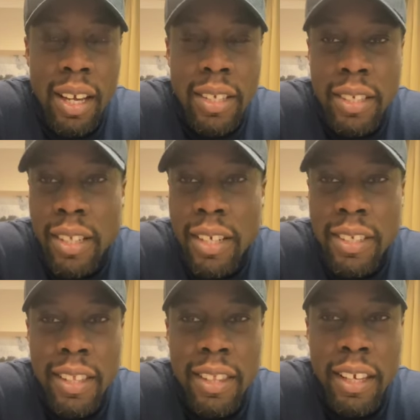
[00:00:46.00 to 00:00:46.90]
And as I
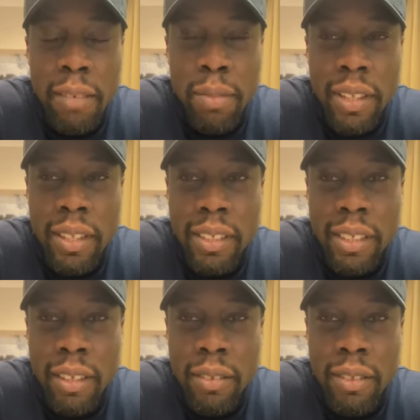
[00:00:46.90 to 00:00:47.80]
started to think about this,
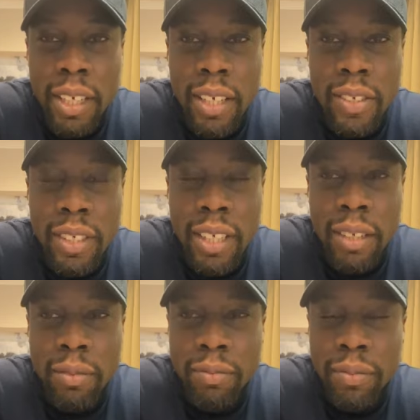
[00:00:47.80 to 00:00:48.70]
I thought,
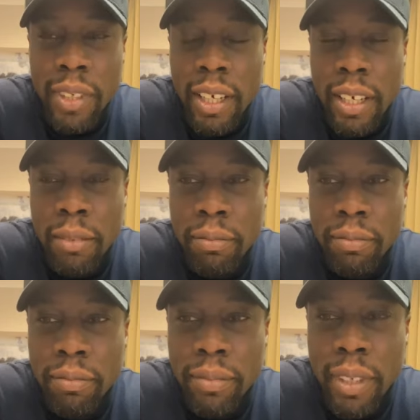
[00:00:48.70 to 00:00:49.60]
actually,
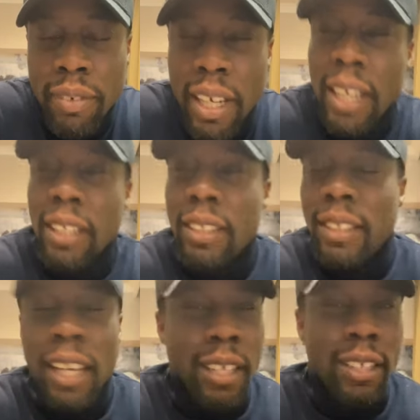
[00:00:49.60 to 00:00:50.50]
um, if I
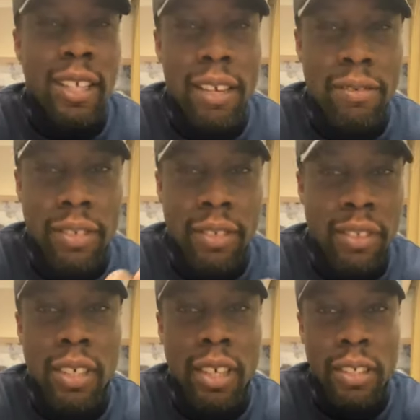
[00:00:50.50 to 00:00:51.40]
take a knife and
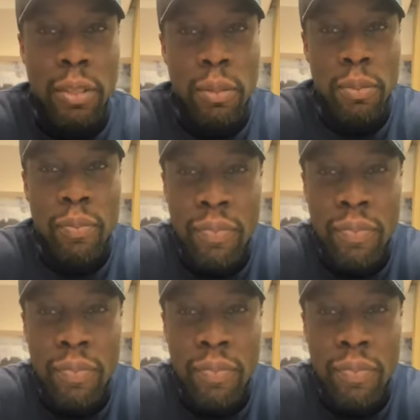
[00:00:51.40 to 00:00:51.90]
cut you,